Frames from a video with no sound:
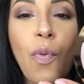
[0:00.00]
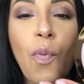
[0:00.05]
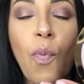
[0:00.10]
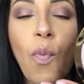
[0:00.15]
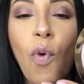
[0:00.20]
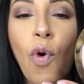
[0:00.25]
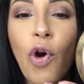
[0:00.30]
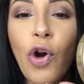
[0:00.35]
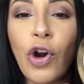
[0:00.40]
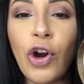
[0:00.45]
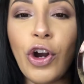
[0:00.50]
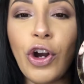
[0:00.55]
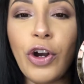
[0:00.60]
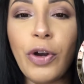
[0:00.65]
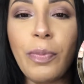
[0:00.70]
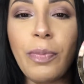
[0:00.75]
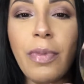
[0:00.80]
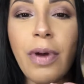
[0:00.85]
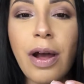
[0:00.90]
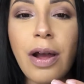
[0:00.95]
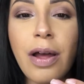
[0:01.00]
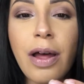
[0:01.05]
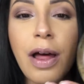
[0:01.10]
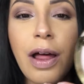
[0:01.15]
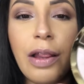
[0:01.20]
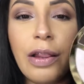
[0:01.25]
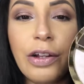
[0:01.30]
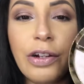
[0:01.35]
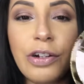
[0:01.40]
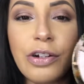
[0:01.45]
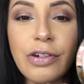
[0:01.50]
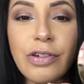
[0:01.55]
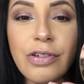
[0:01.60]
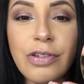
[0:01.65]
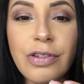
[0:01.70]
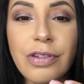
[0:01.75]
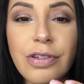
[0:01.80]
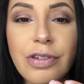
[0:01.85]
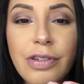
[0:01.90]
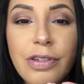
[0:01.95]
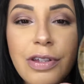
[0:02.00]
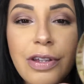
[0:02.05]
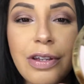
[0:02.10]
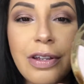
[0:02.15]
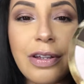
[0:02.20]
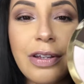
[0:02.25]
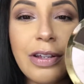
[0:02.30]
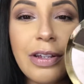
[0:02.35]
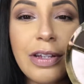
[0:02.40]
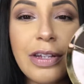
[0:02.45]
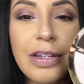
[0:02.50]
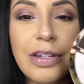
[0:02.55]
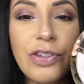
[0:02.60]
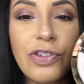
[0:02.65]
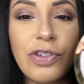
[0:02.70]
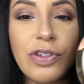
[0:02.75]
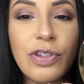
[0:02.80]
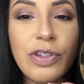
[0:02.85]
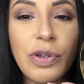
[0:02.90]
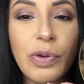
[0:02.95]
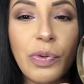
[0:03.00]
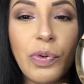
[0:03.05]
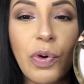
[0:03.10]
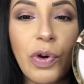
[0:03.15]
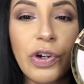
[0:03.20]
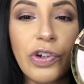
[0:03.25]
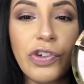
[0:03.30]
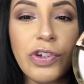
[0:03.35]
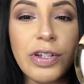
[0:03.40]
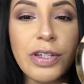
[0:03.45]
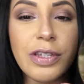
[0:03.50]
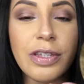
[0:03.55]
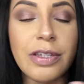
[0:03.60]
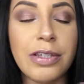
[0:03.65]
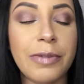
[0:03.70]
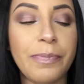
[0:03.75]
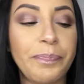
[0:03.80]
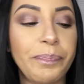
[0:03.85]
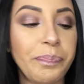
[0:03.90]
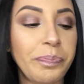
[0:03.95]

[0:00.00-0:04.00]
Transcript: warm colors. It's just so gorgeous.